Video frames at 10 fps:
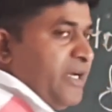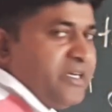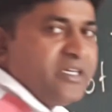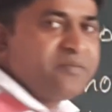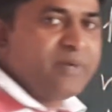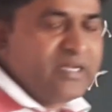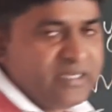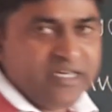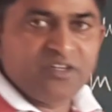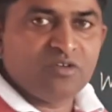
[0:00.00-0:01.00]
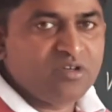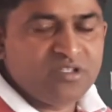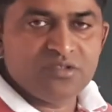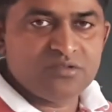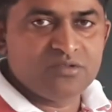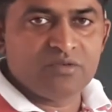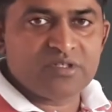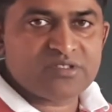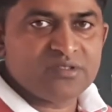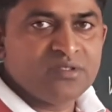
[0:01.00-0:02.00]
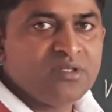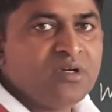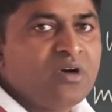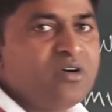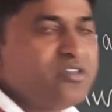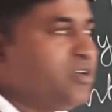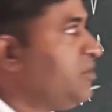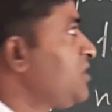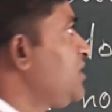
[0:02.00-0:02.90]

it by writing only yours, or yours